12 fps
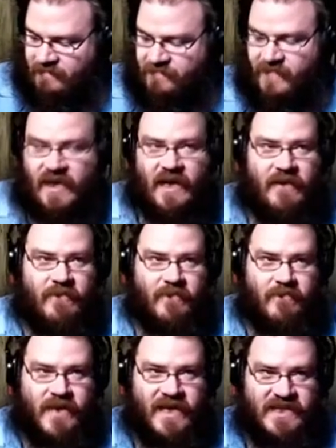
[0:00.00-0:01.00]
I'm a
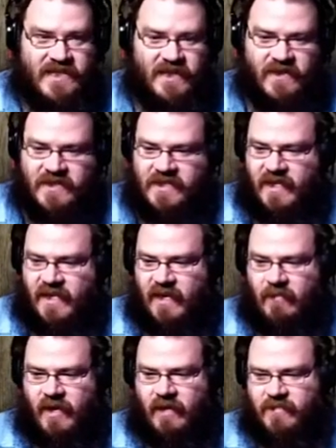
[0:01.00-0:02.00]
mess at this game.
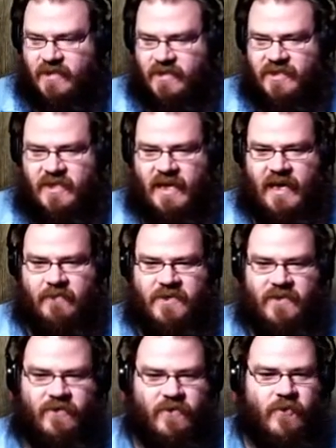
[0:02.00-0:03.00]
I'm just the
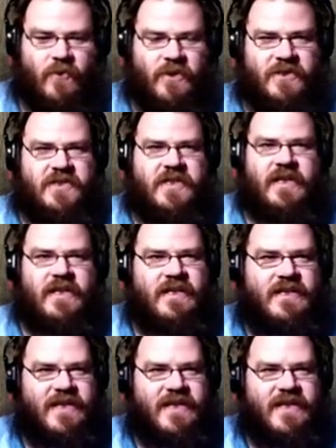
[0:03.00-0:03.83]
absolute worst at ET.